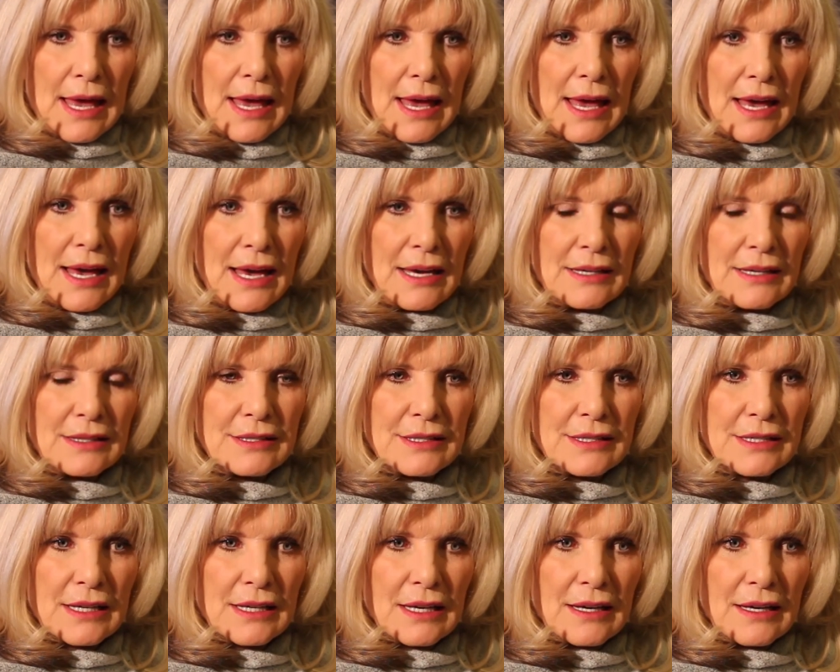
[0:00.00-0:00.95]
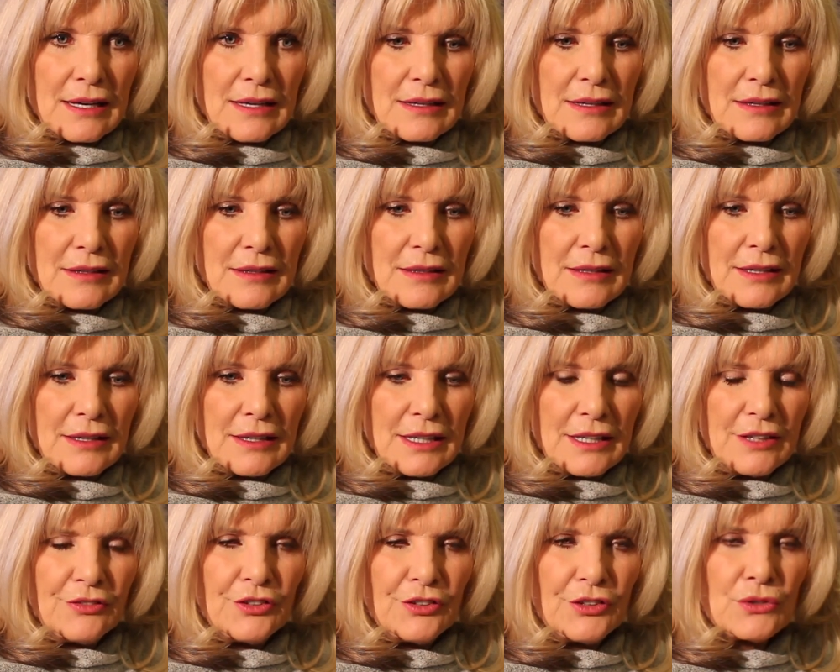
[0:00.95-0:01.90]
And
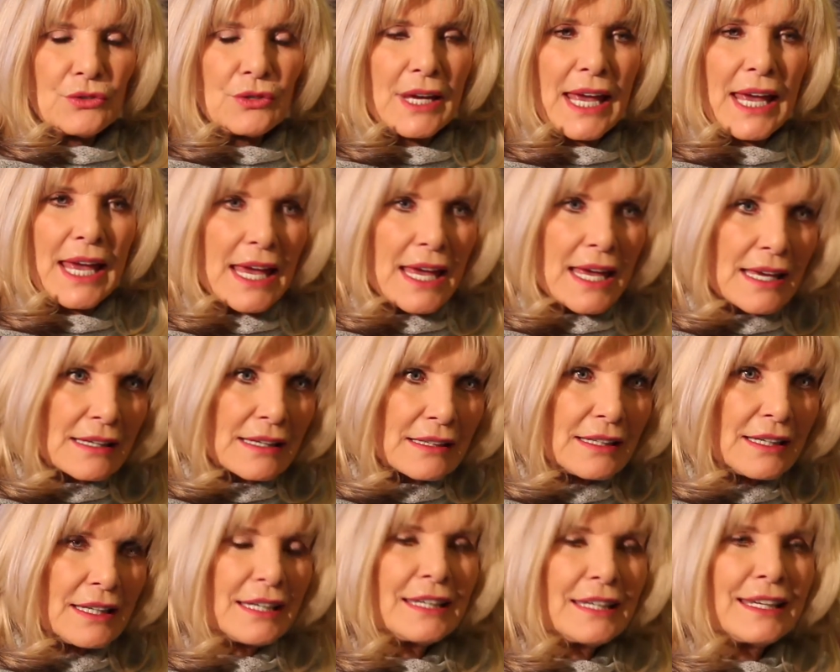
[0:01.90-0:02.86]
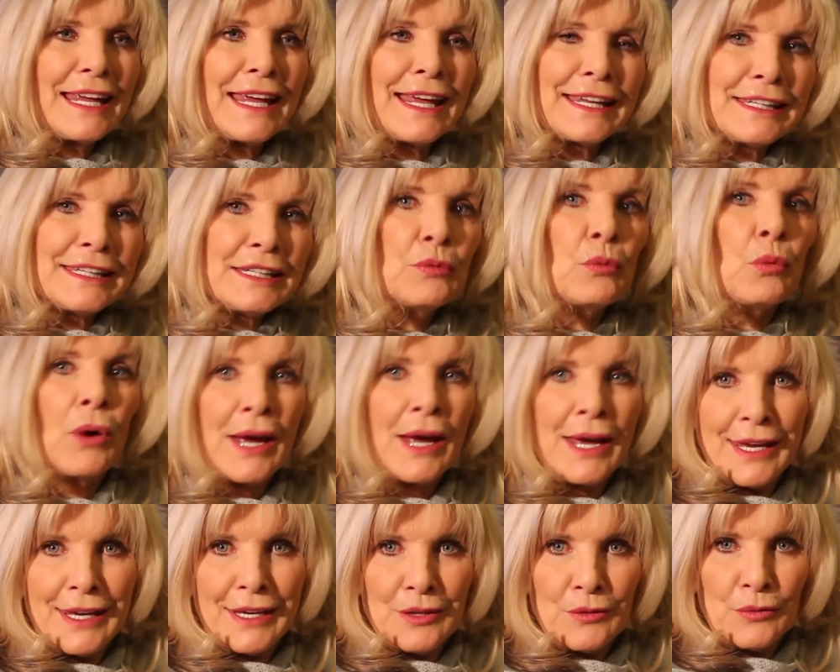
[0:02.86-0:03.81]
if you can in any
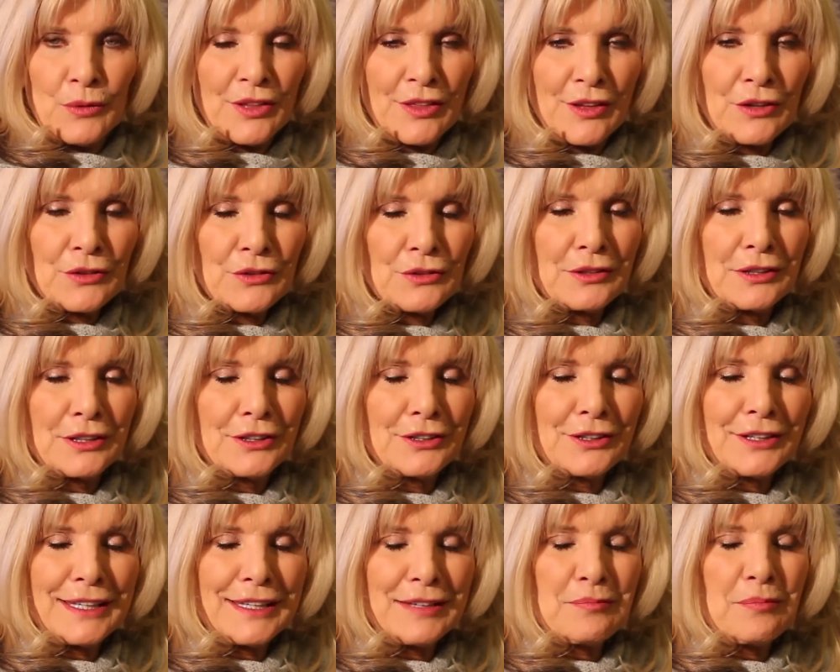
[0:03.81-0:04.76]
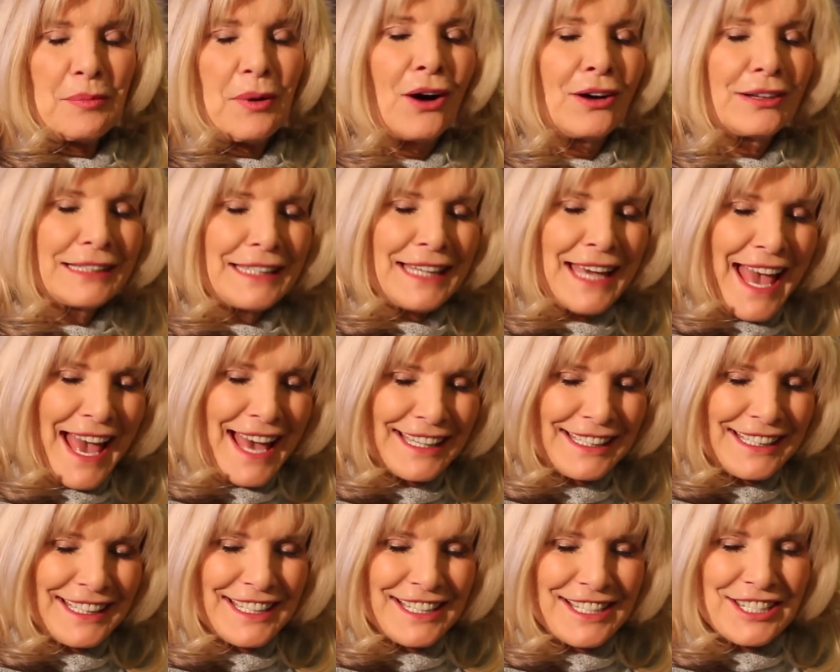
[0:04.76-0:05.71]
way, without looking
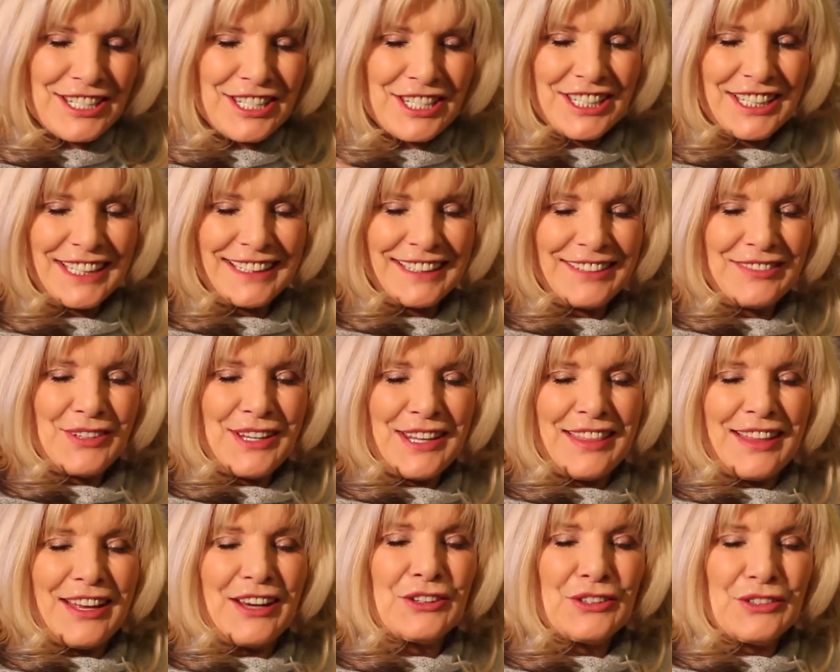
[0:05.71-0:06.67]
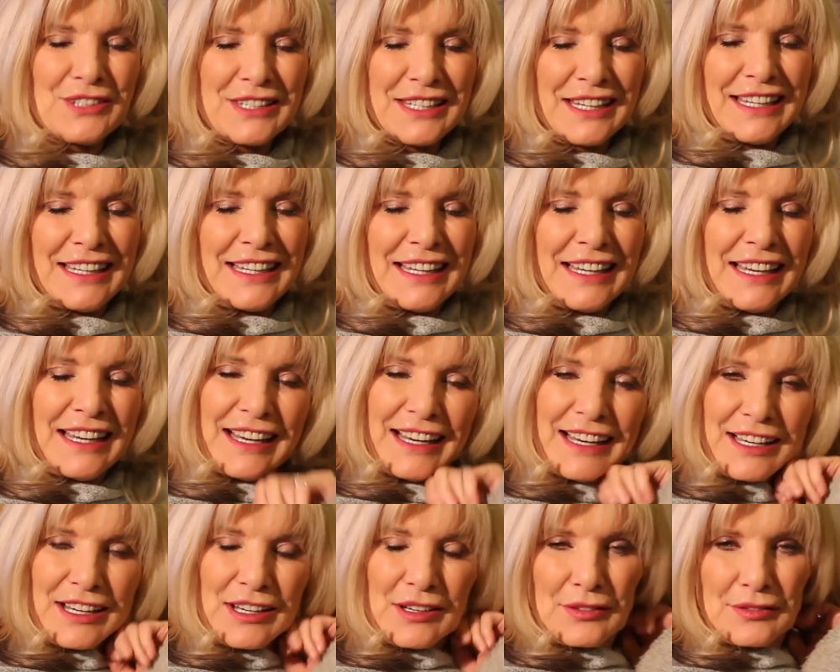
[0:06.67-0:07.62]
Pollyannish and without
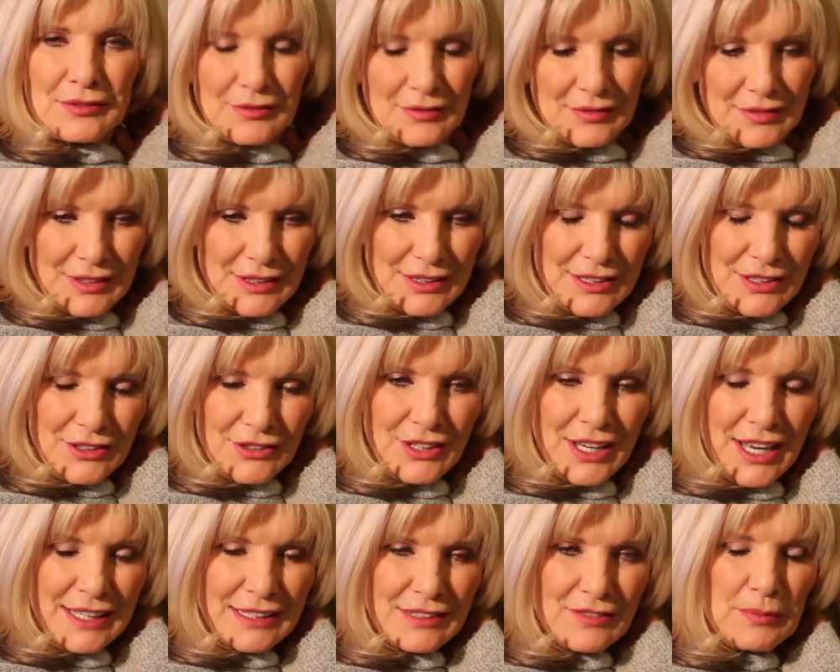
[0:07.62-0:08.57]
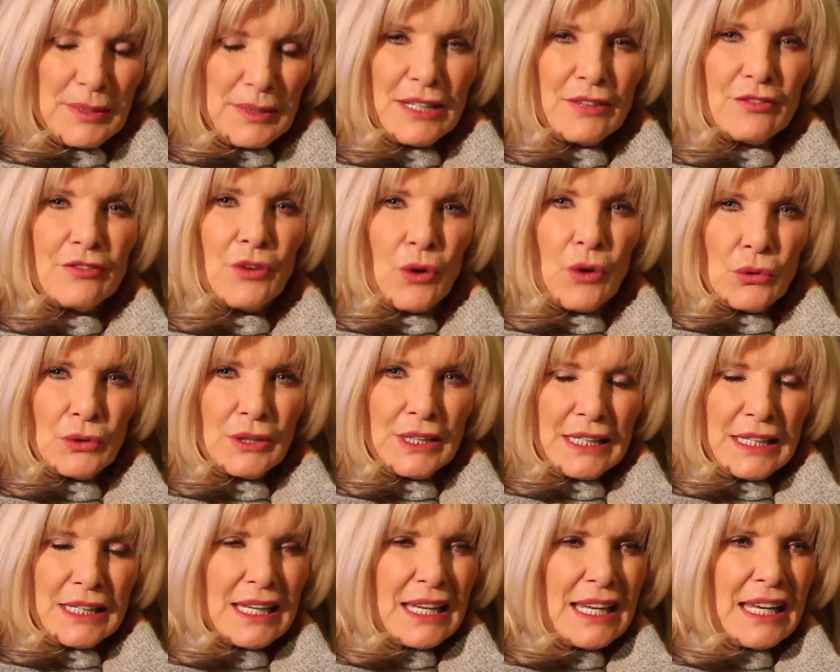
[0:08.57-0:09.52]
kind of being
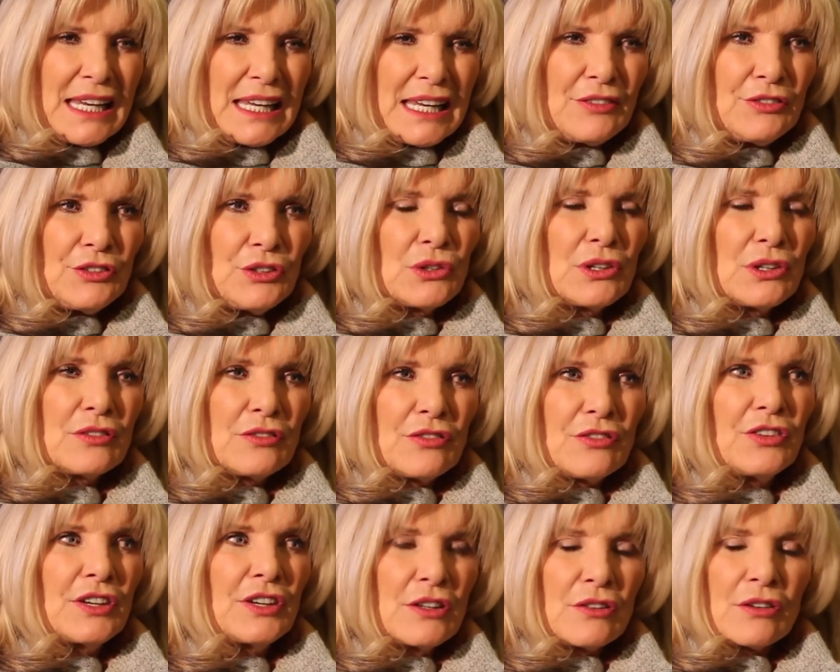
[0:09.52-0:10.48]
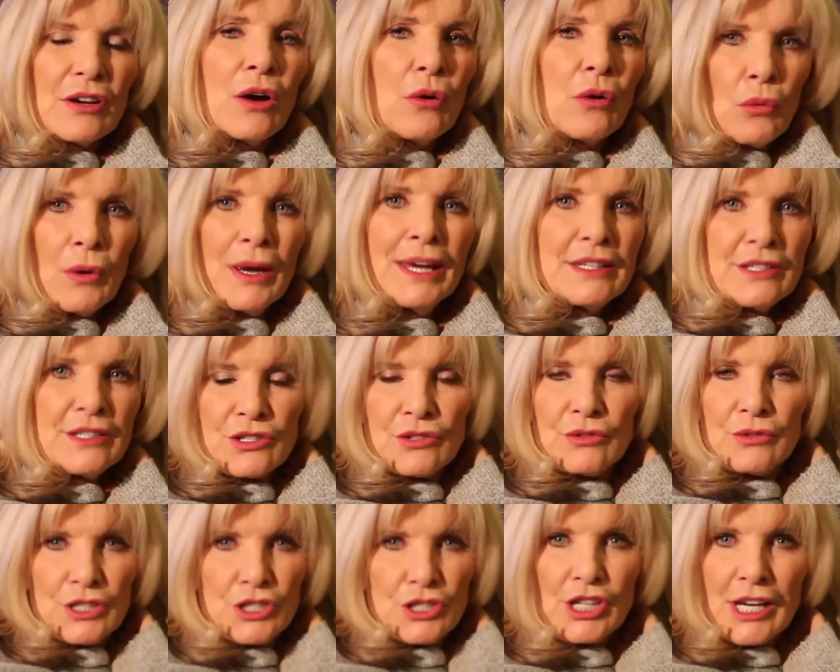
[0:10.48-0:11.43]
phony, if you can figure out ways
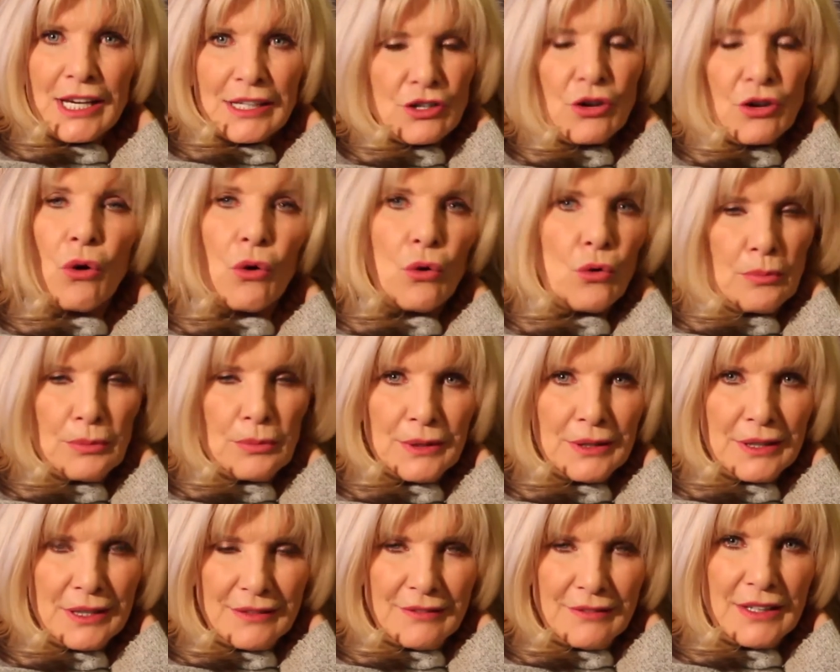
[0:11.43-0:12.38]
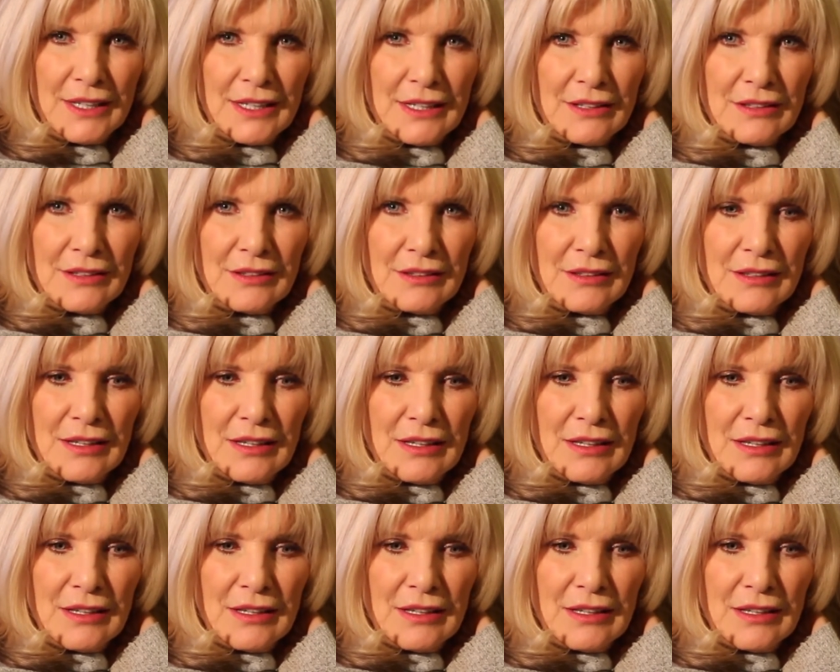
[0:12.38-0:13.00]
to inject hope in there.